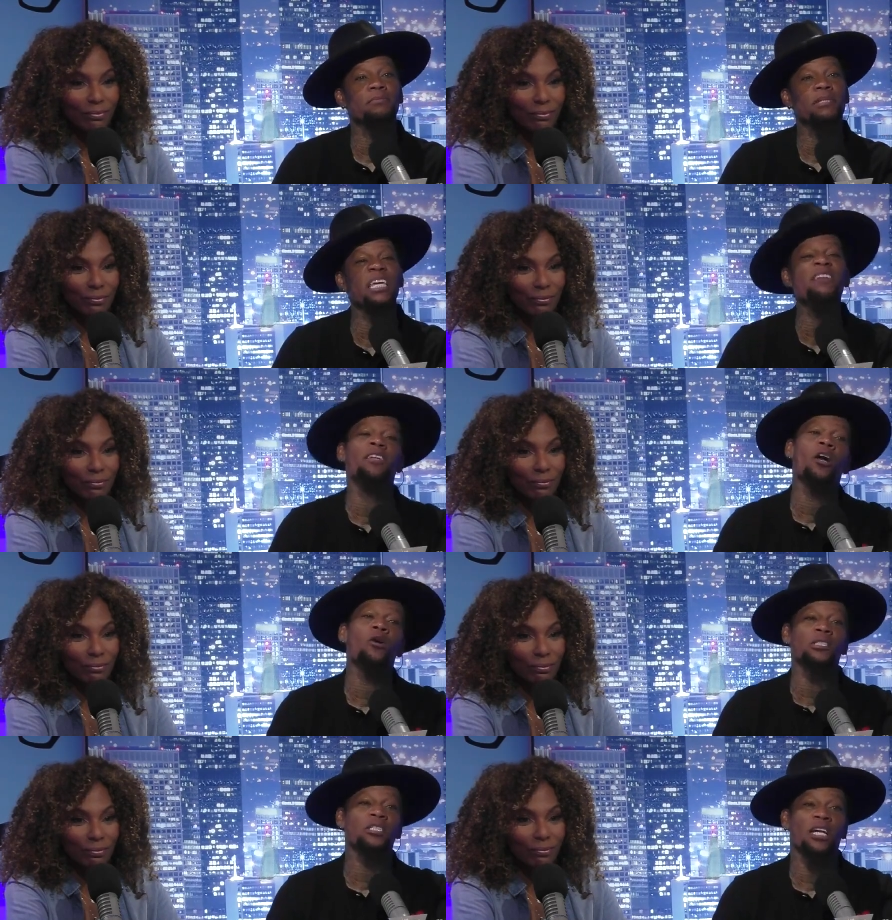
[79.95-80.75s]
Speaker 1: There
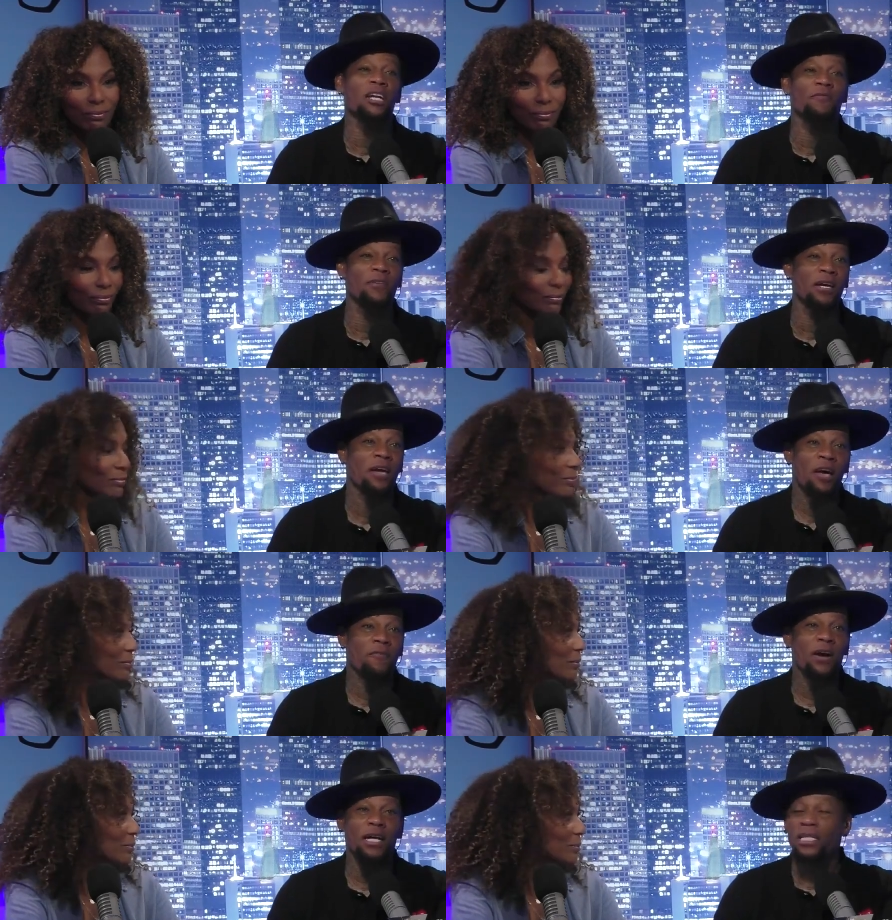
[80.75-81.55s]
Even was, OJ trying to find,
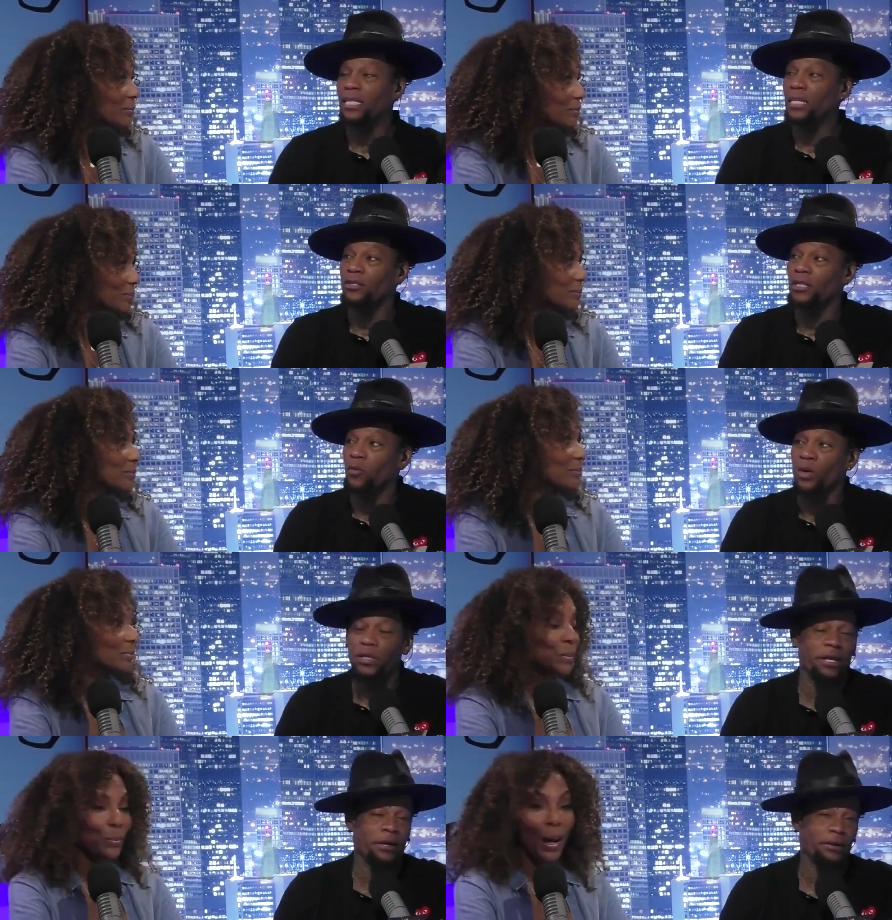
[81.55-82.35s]
find a killer that wasn't